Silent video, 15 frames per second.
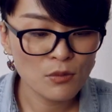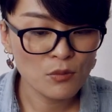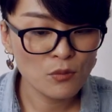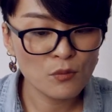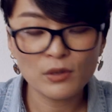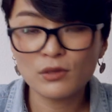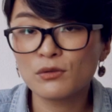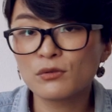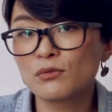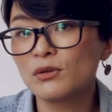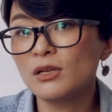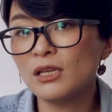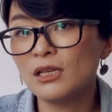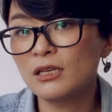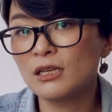when you
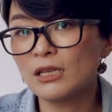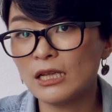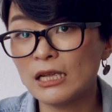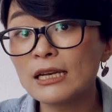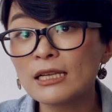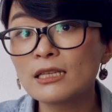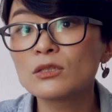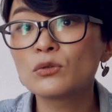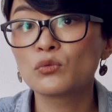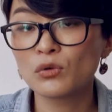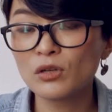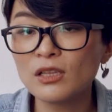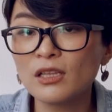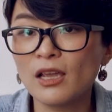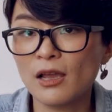read, it is
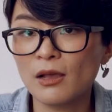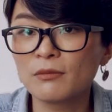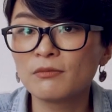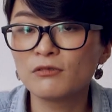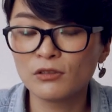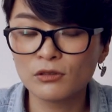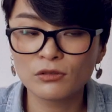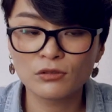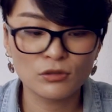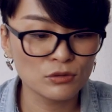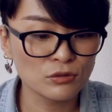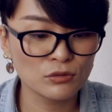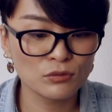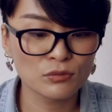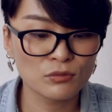really helpful
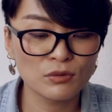to